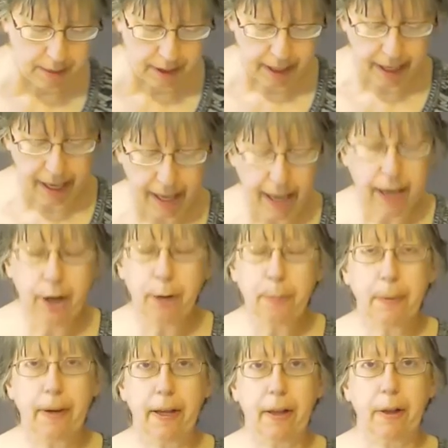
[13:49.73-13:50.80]
the
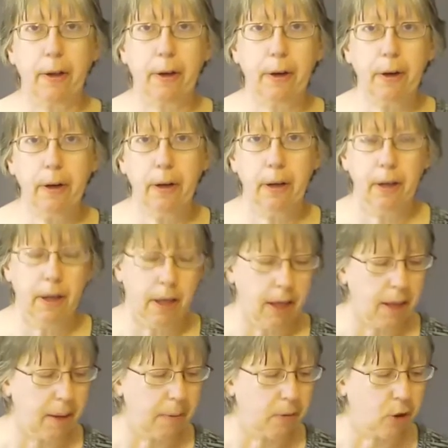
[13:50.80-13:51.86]
caterpillar
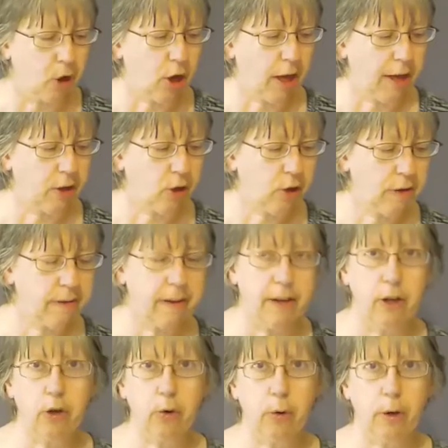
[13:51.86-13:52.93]
changes
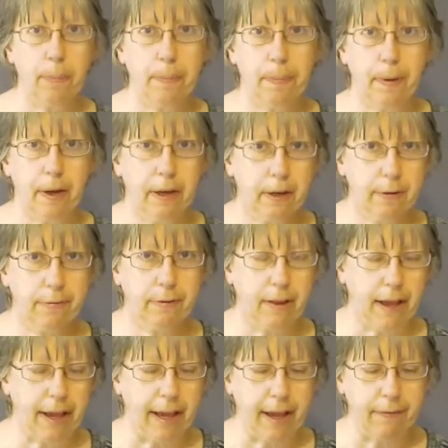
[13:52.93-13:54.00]
into a
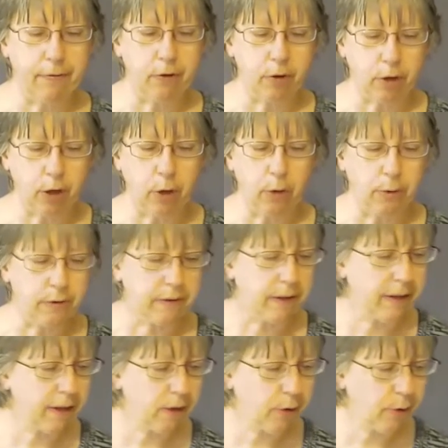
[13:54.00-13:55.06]
butterfly after it goes
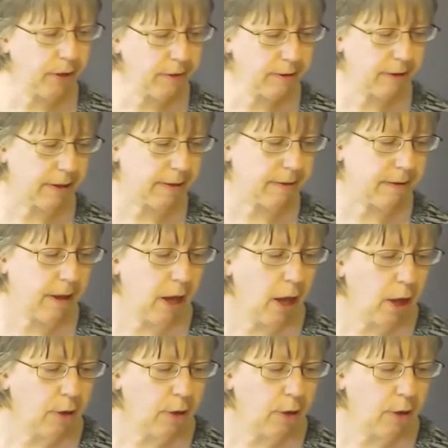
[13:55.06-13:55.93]
in a chrysalis.